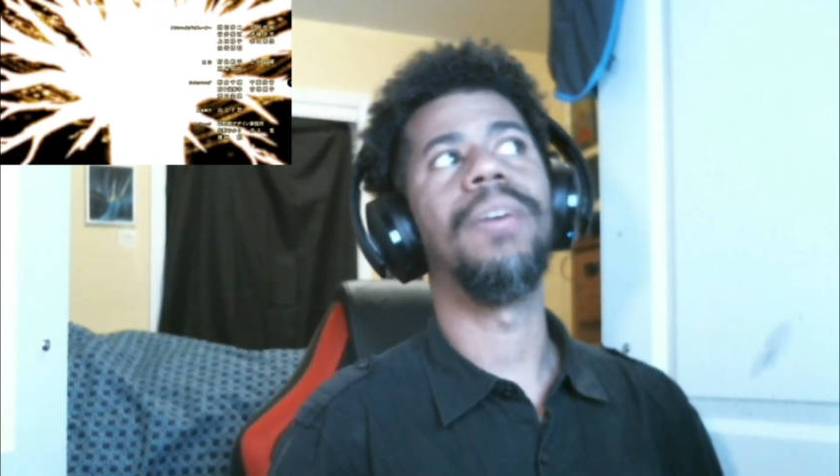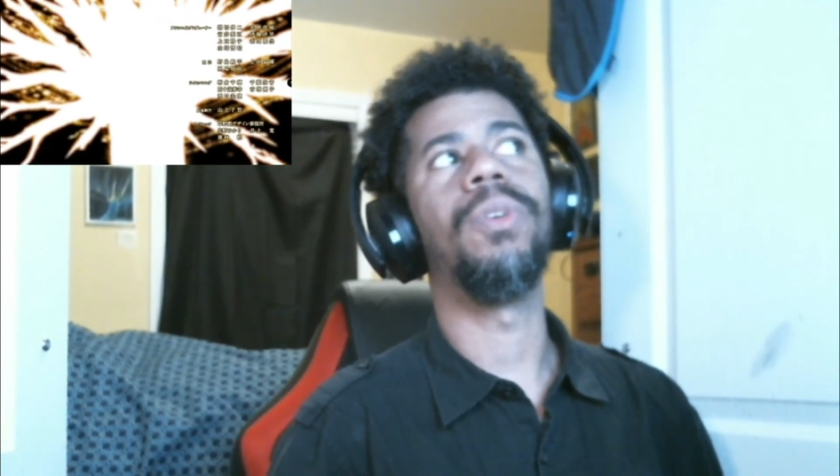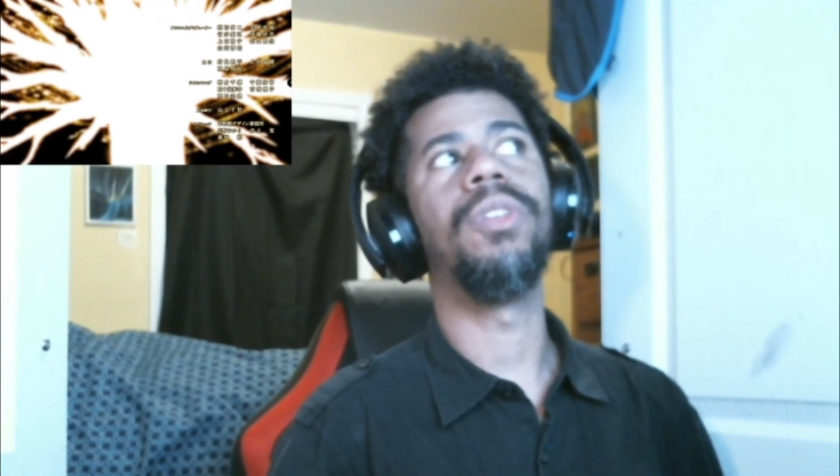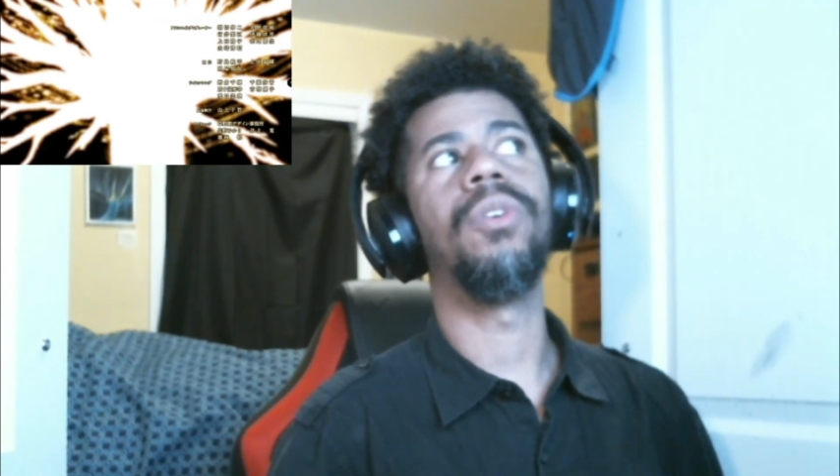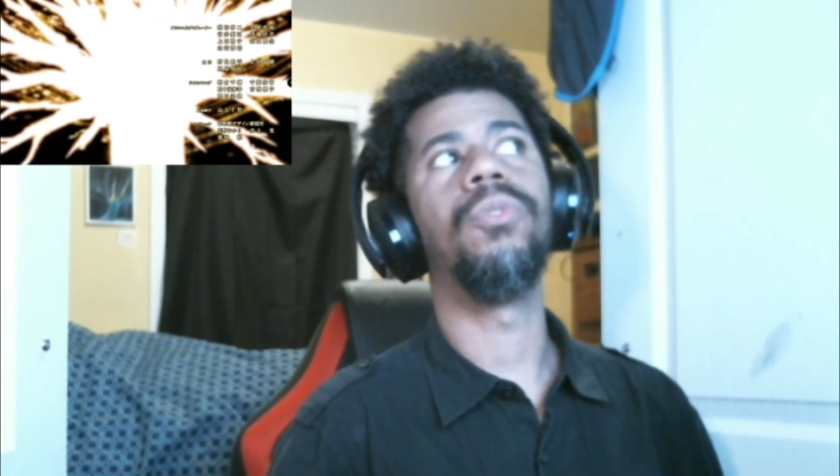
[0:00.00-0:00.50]
and
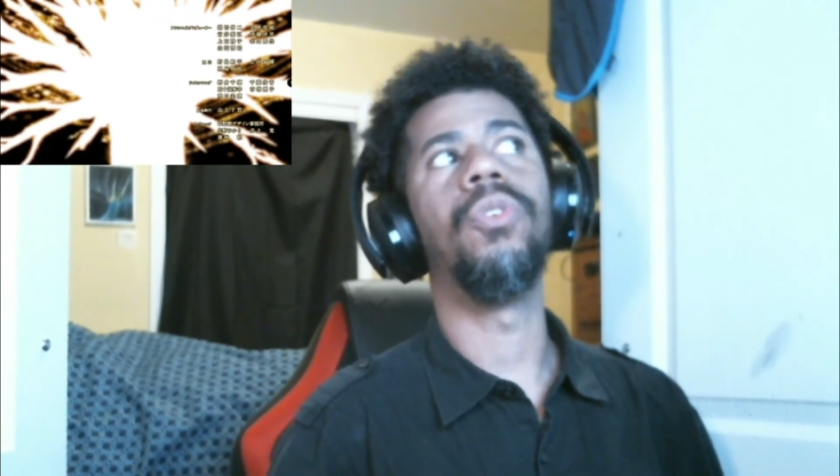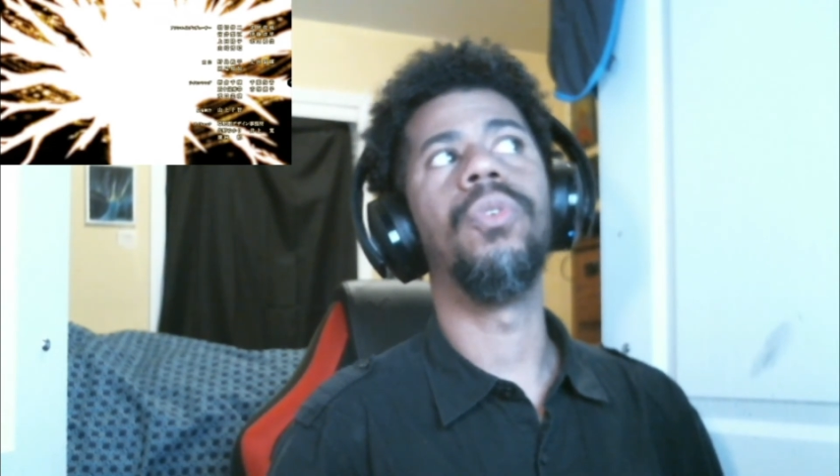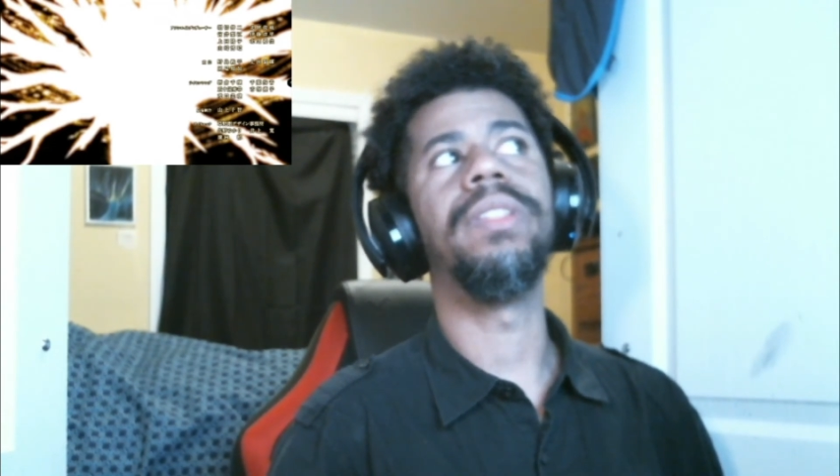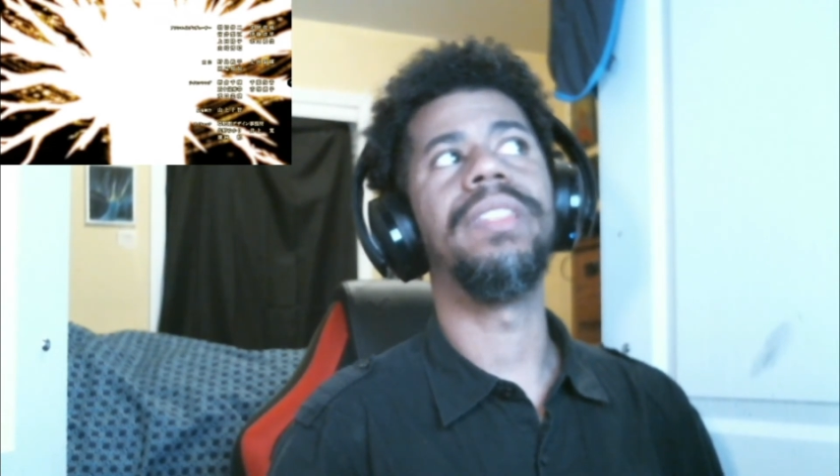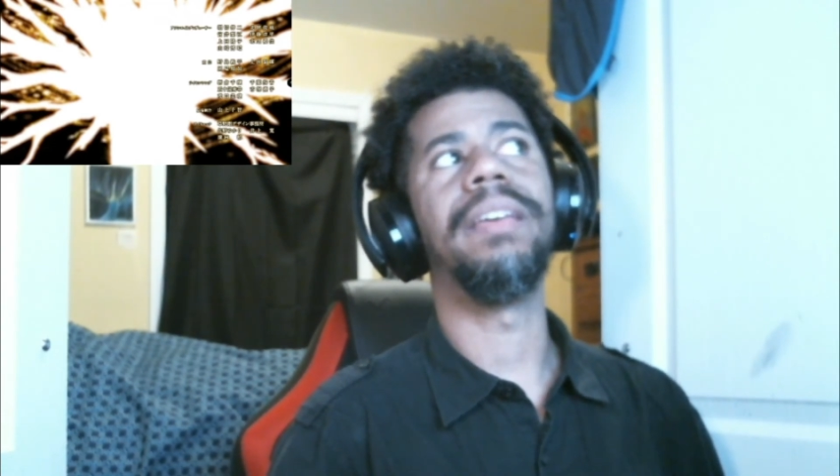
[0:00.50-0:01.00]
we don't know
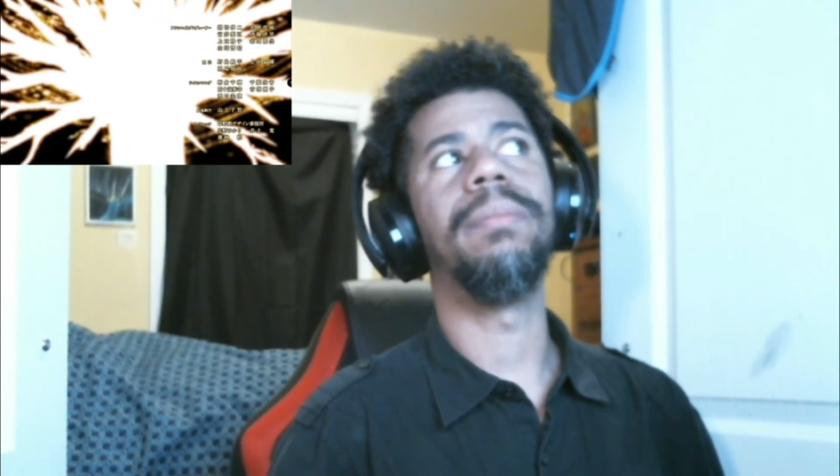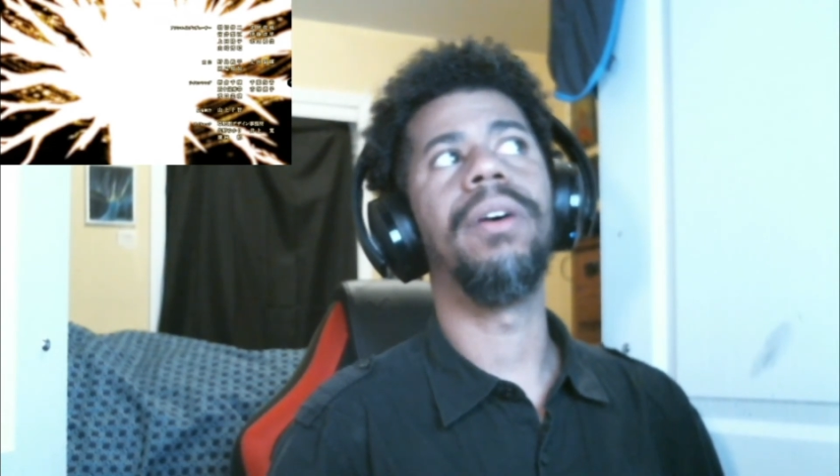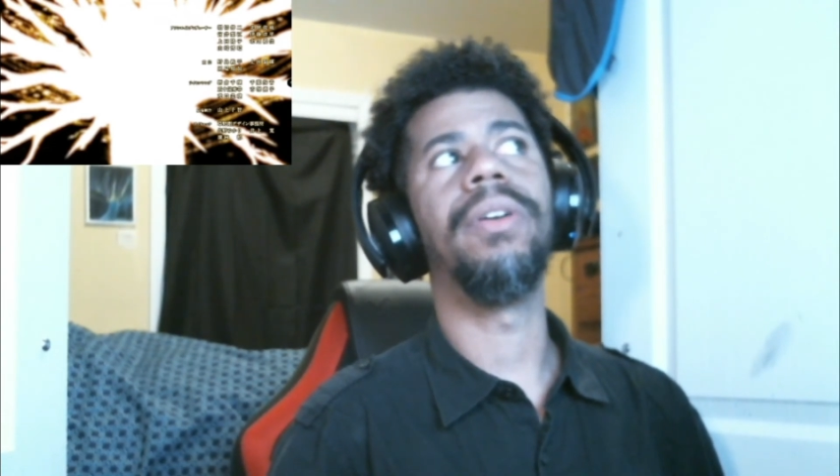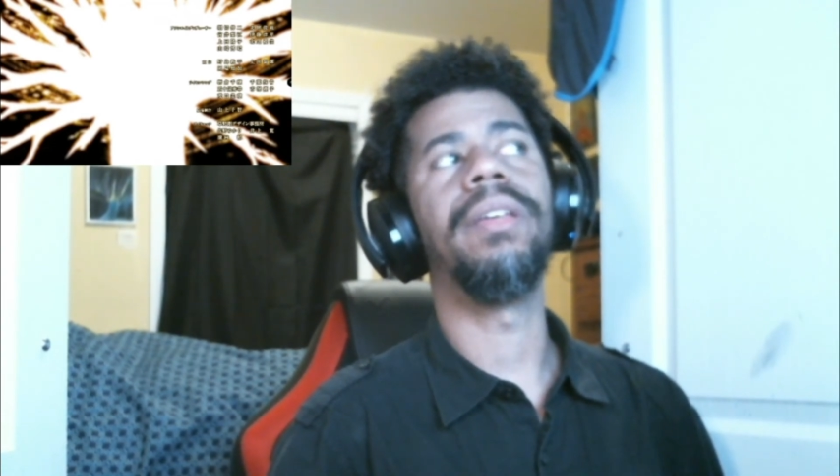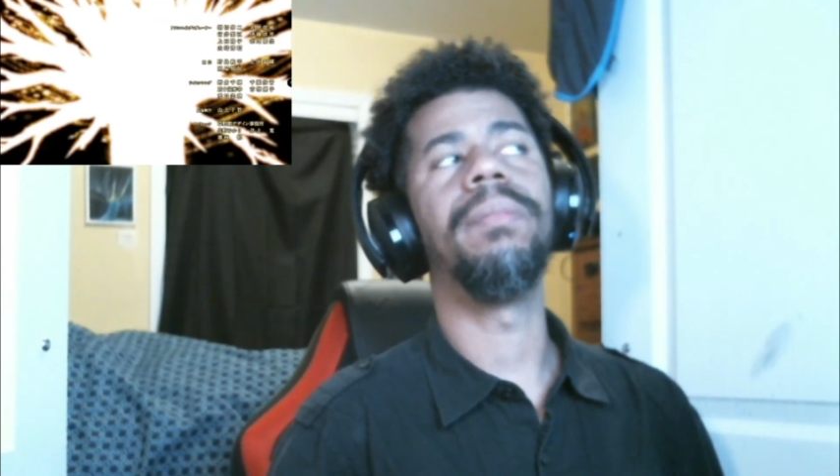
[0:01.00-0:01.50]
anything
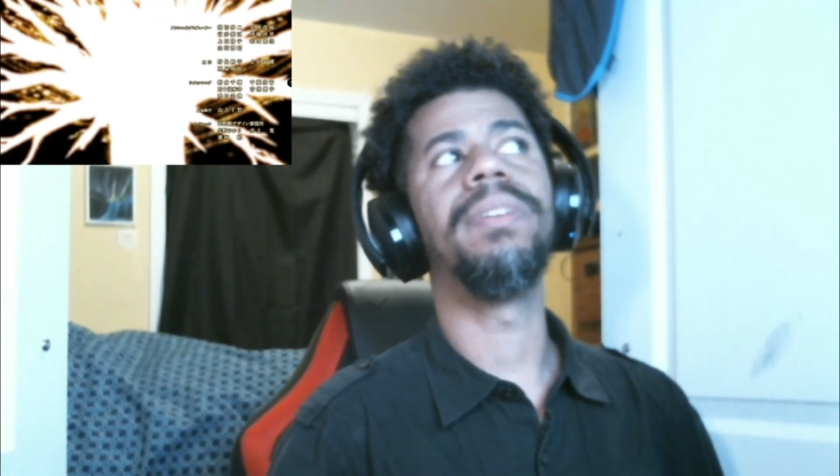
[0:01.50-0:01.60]
about it.